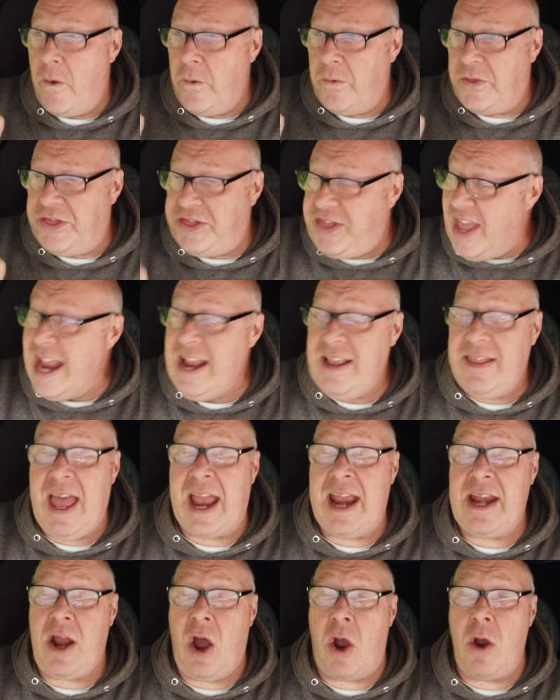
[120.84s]
who think
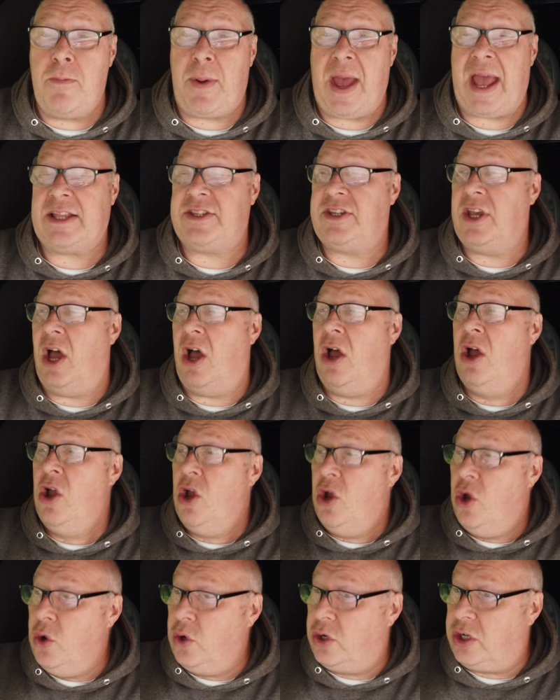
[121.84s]
they know better,
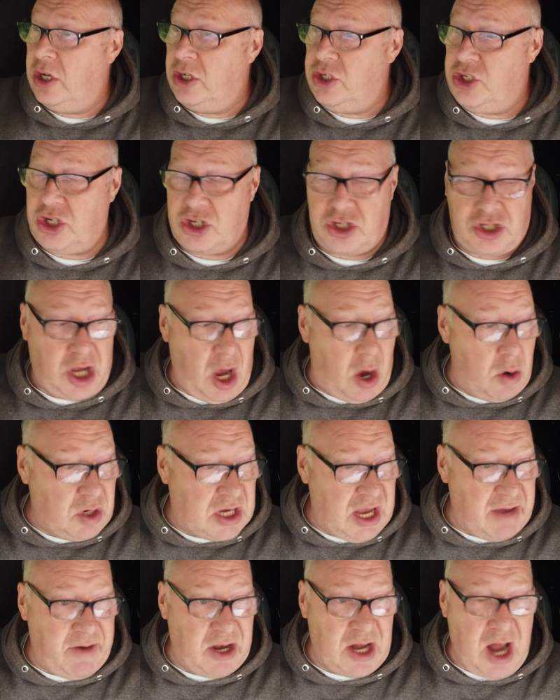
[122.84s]
who can just go
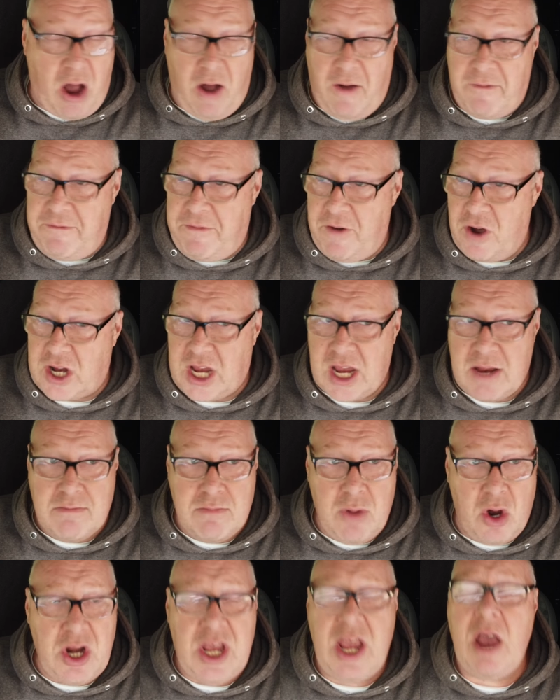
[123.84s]
giving our
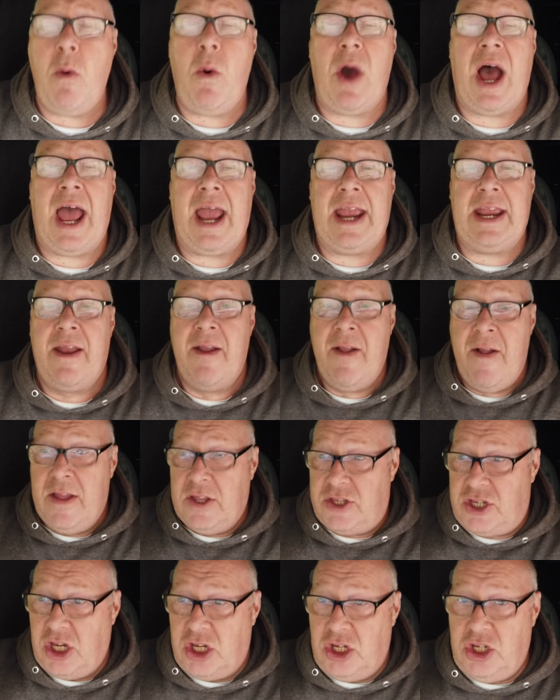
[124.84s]
fucking money away
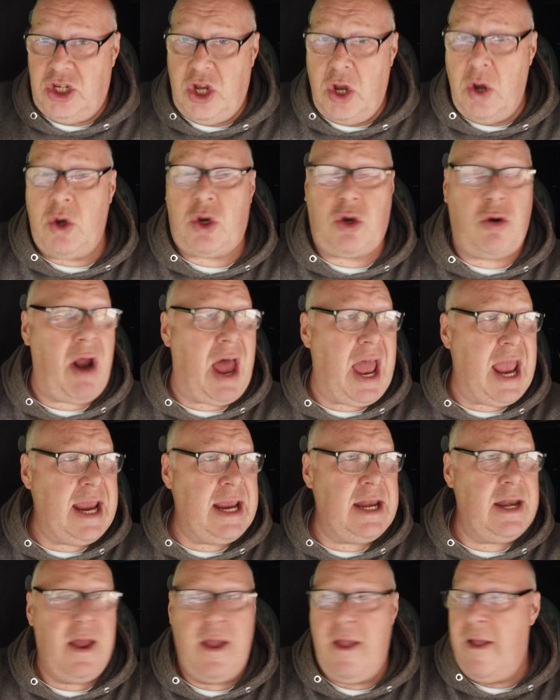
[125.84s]
to
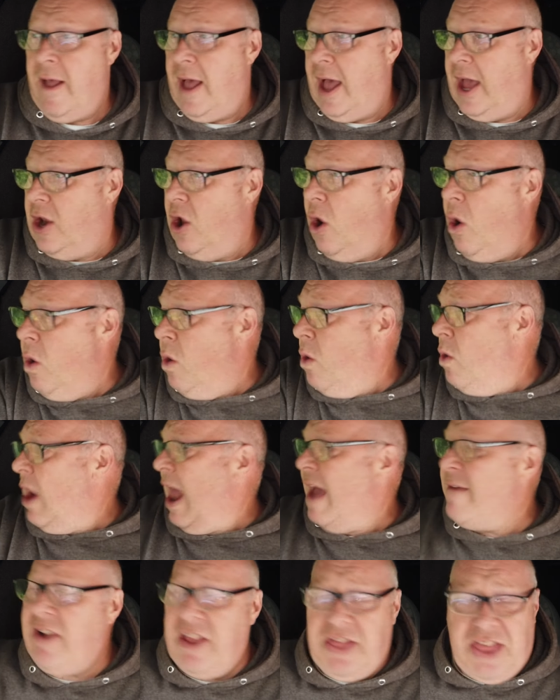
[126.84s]
Ukraine and
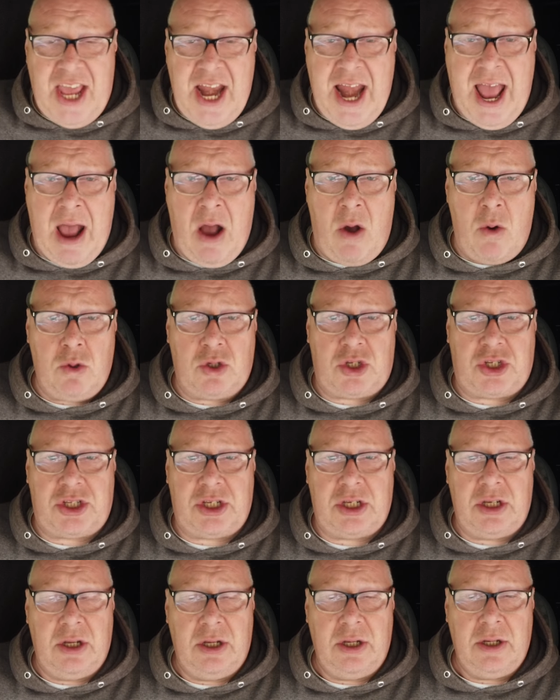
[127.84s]
all everything
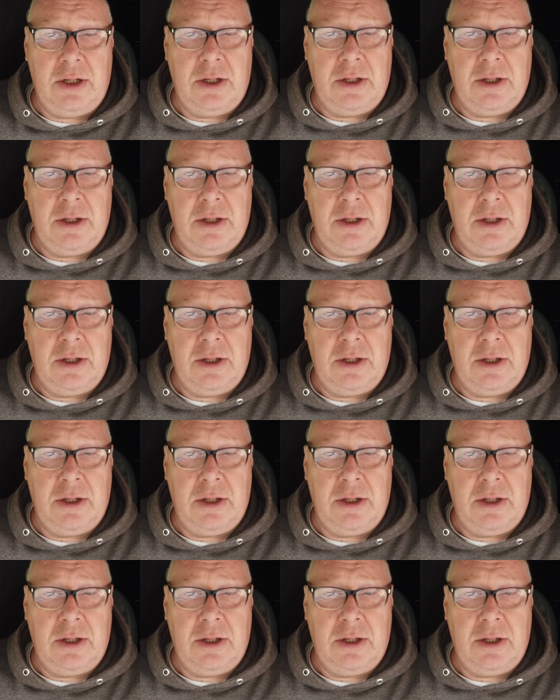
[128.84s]
else.